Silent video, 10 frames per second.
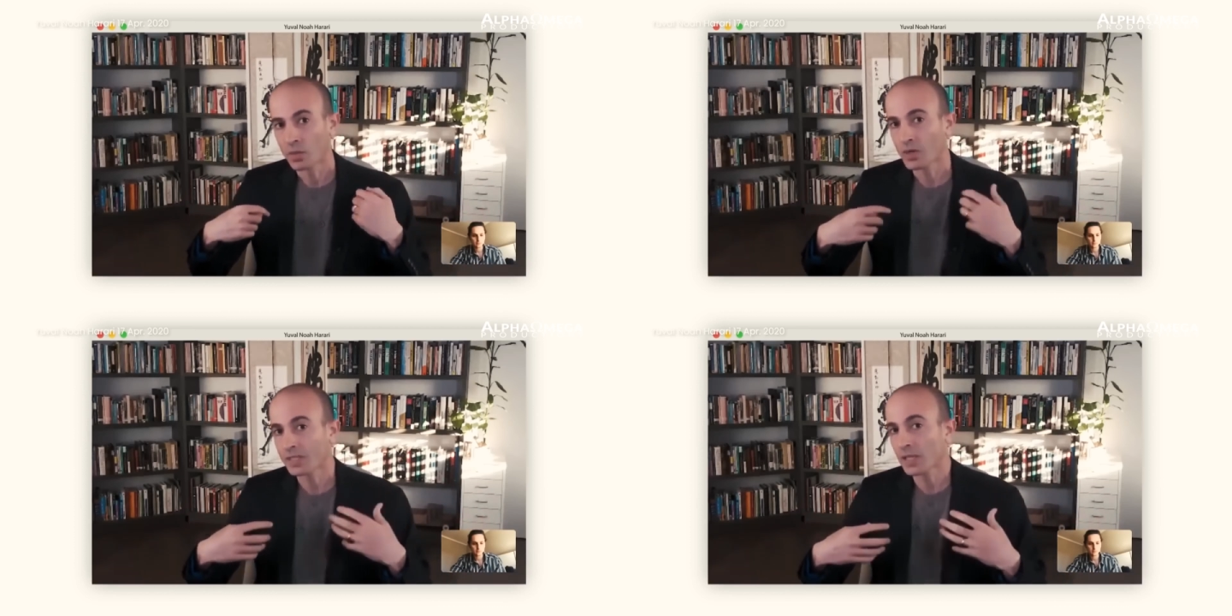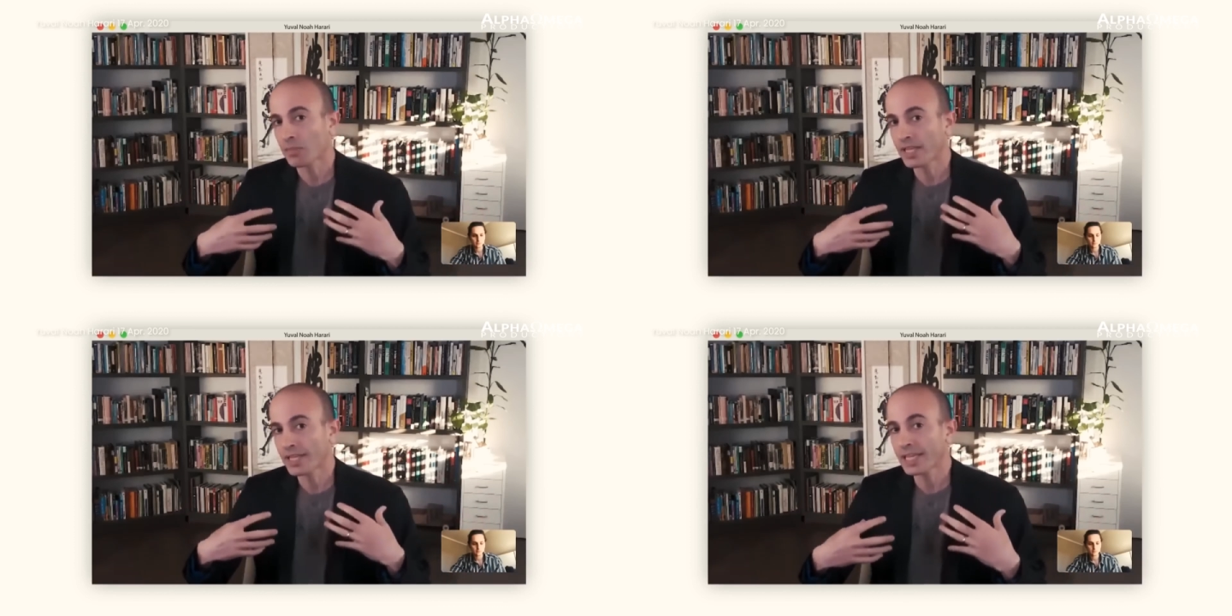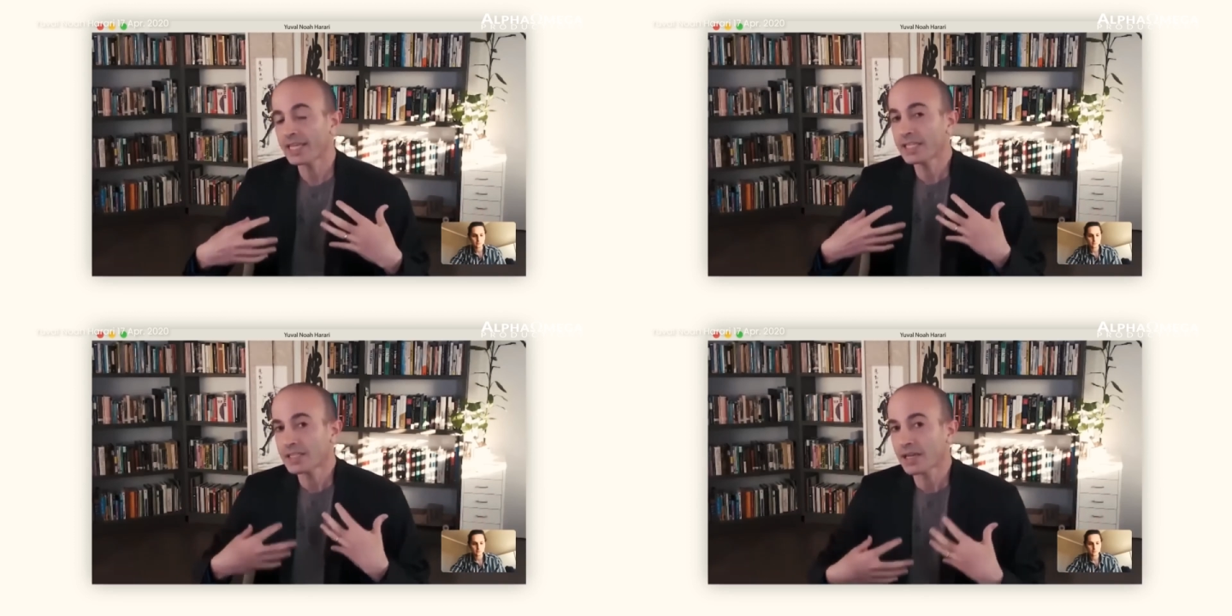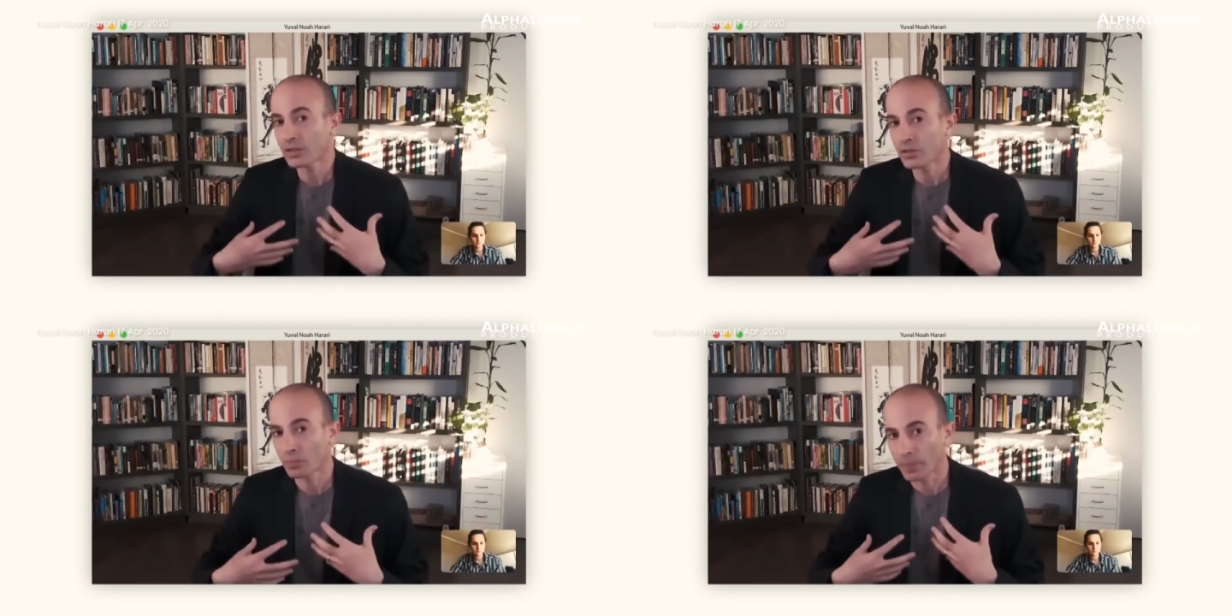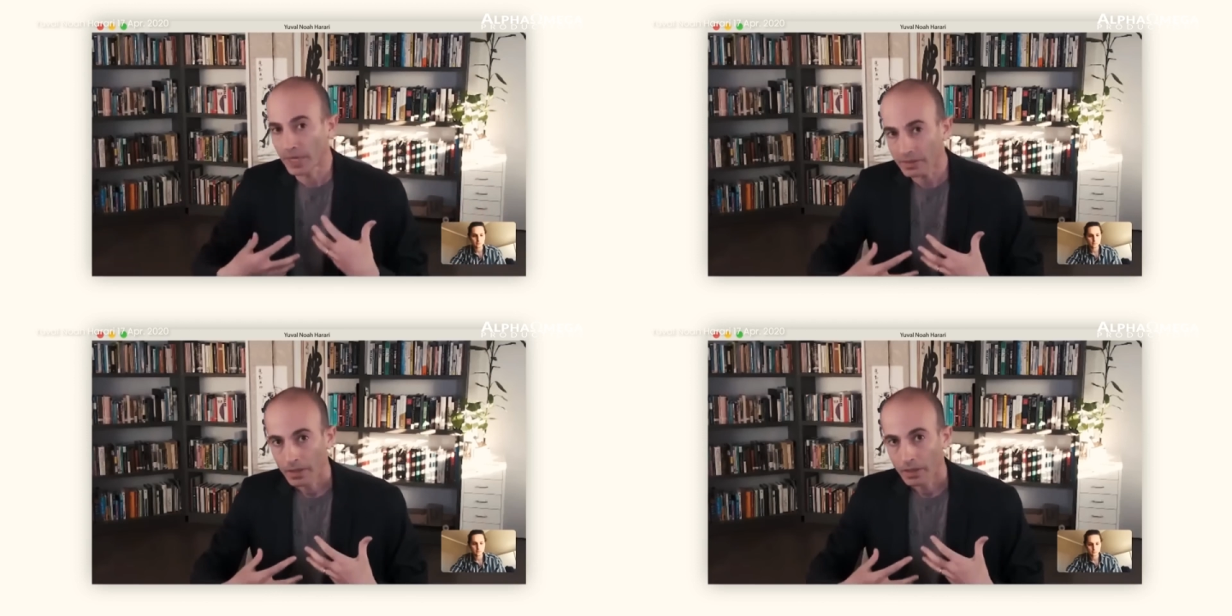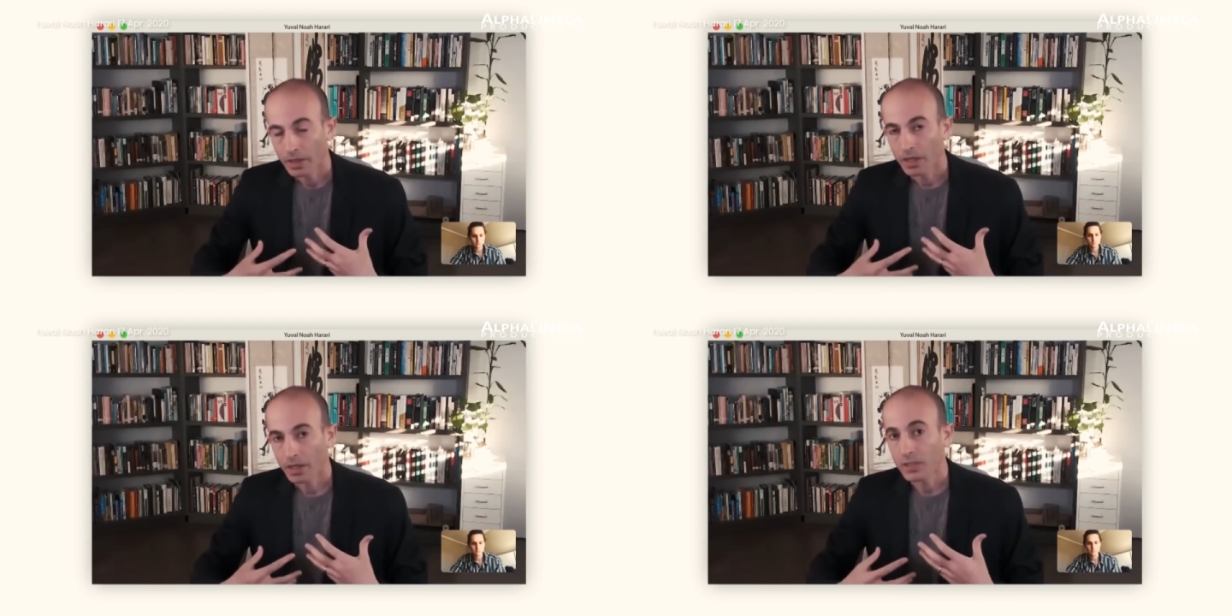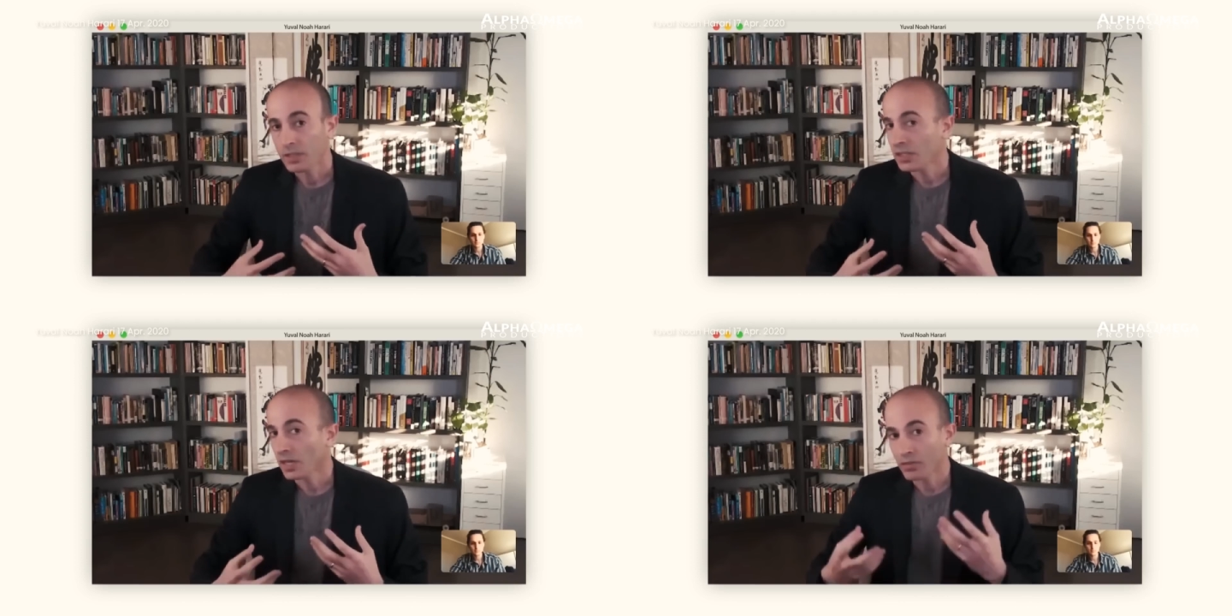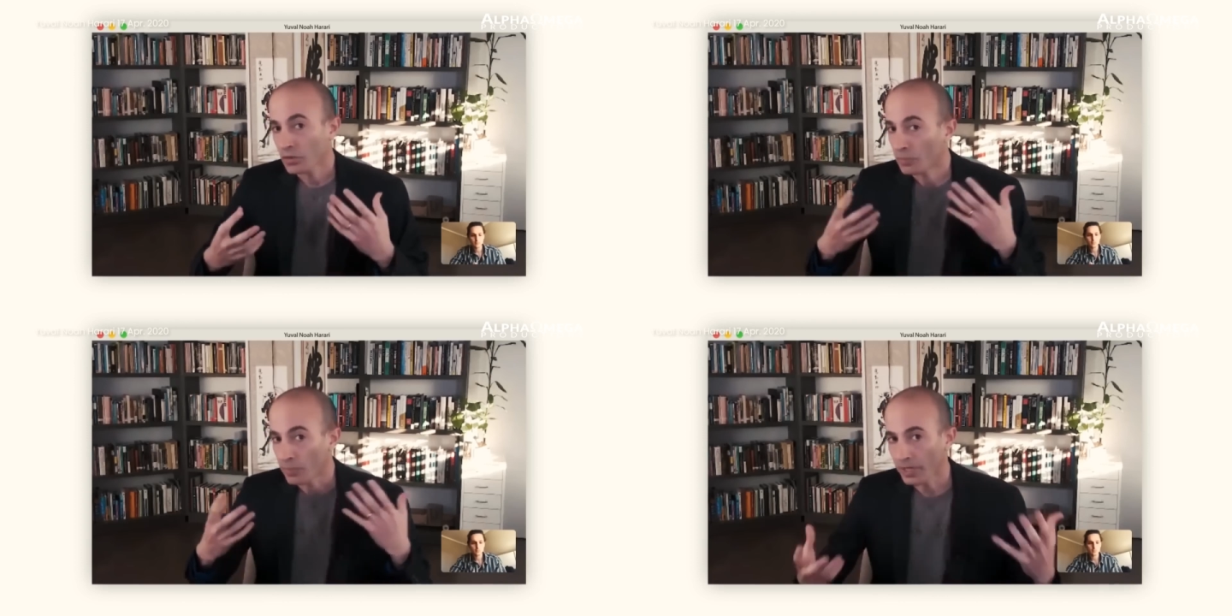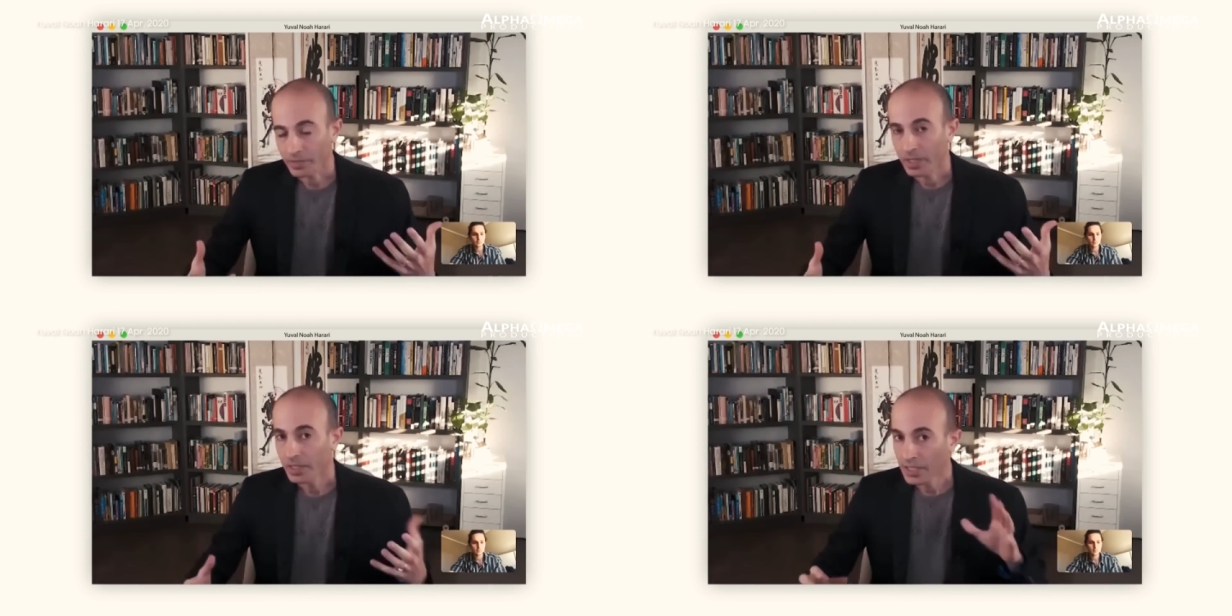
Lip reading: what's happening inside your body, inside your brain.